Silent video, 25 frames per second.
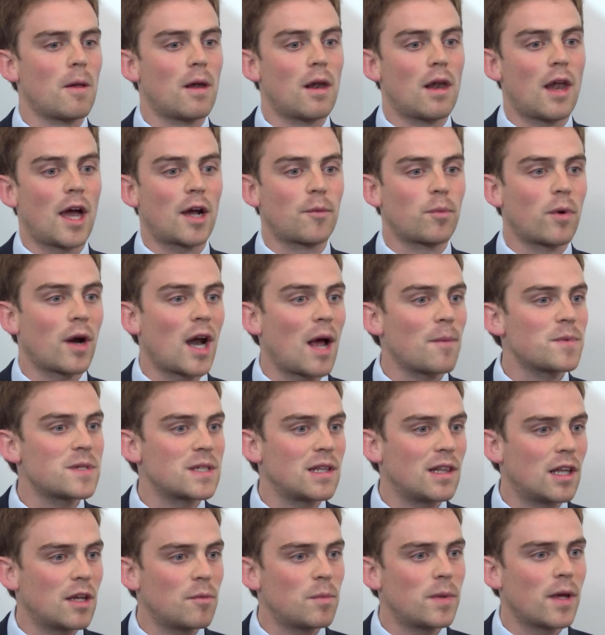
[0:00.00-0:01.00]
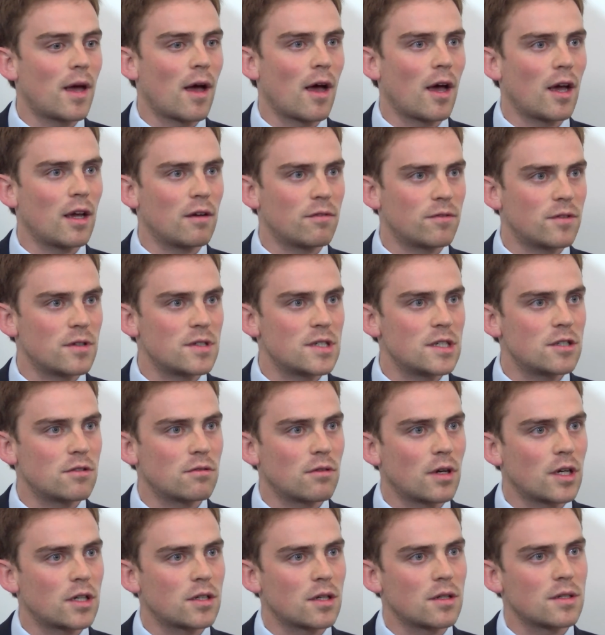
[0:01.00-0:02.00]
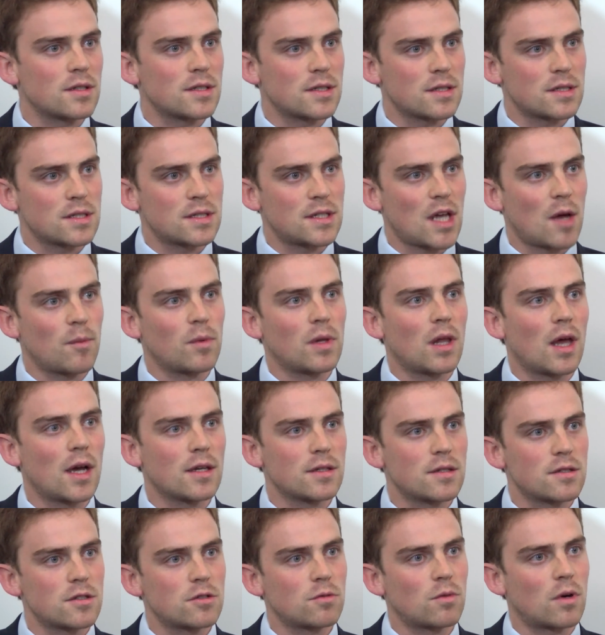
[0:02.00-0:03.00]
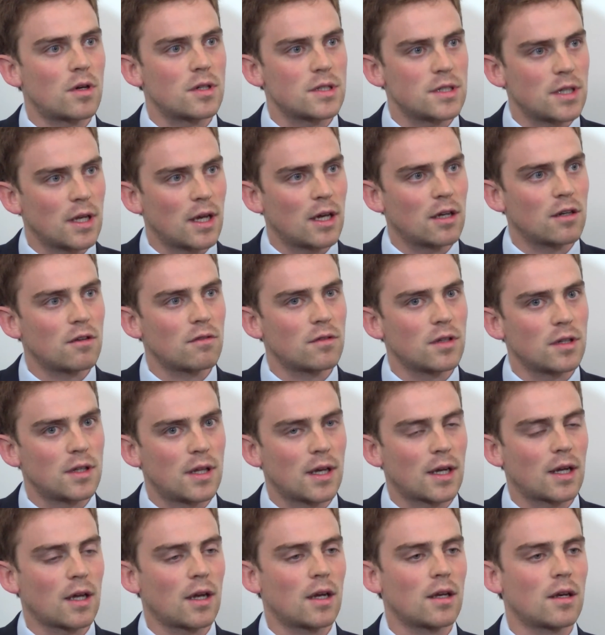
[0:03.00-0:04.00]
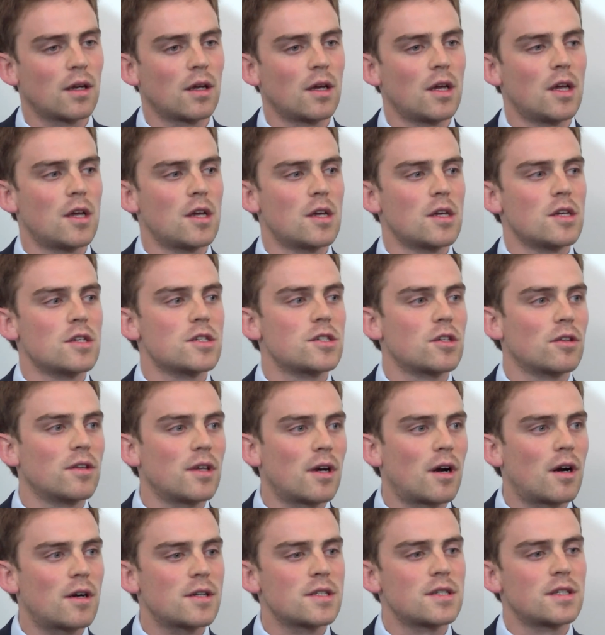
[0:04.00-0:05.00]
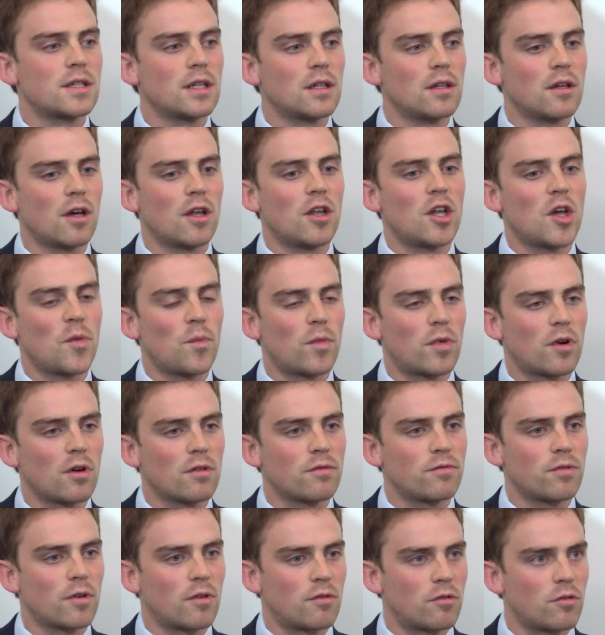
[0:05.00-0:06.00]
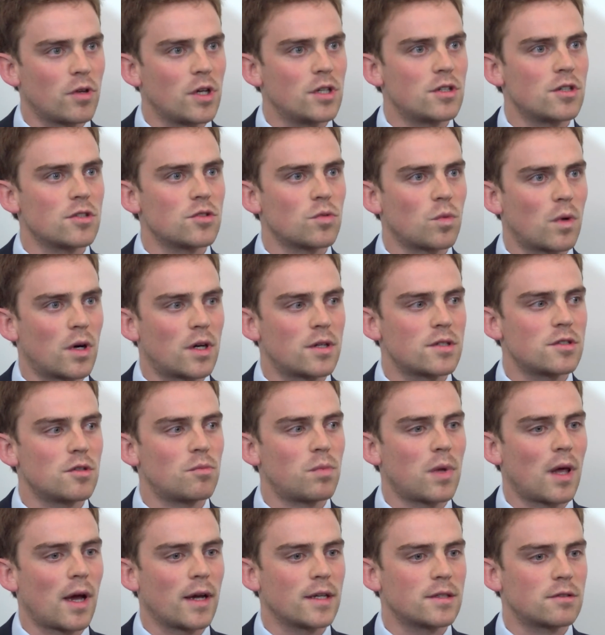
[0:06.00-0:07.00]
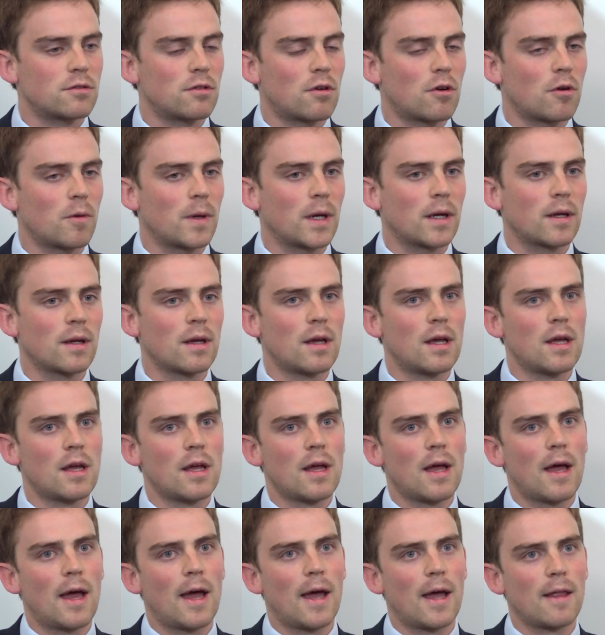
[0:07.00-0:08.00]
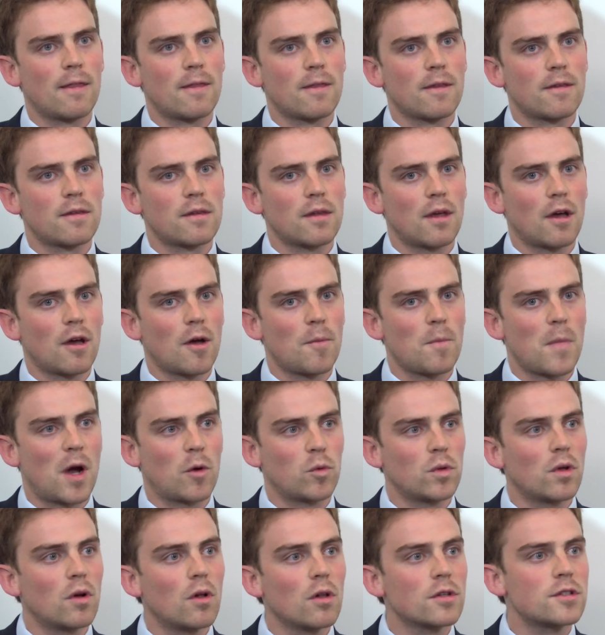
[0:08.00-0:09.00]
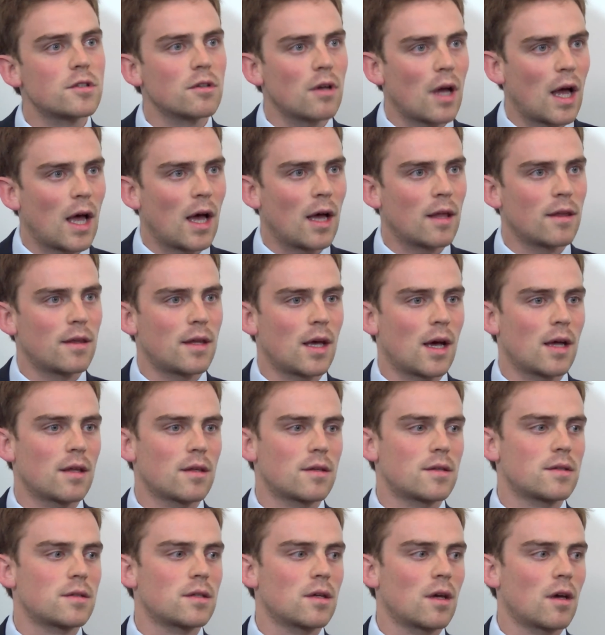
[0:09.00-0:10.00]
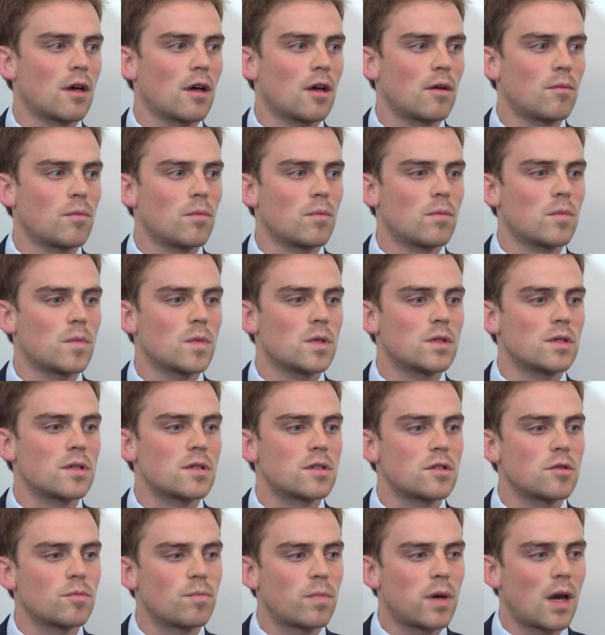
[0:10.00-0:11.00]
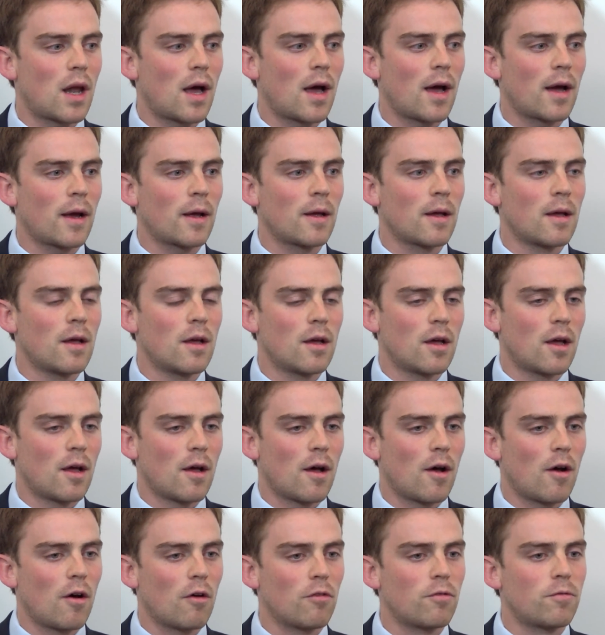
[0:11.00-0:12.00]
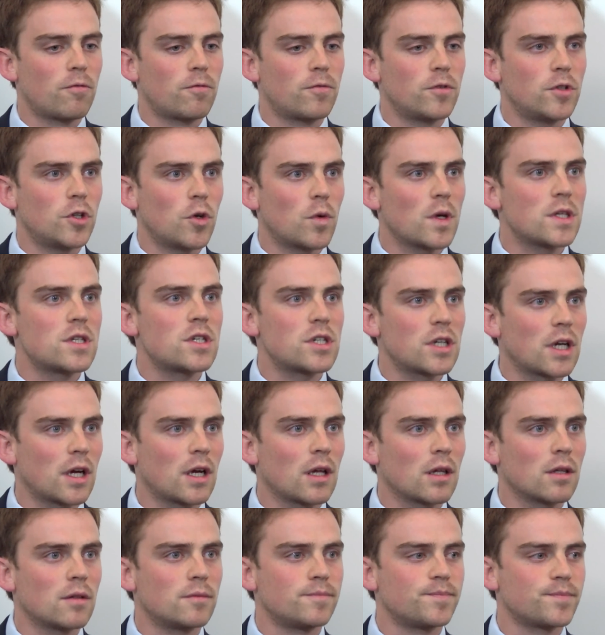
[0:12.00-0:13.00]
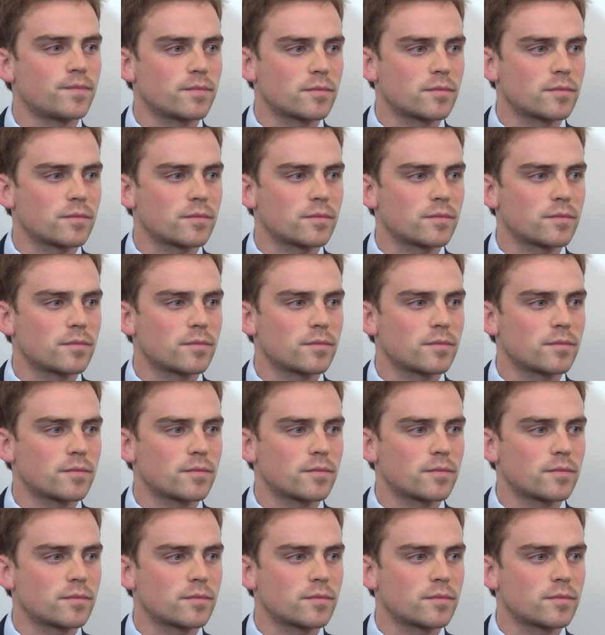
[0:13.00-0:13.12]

like perhaps Libya, if the situation stabilizes towards the end of the decade. So there are still a number of regions where supply is growing. And I would also add that the supply of US shale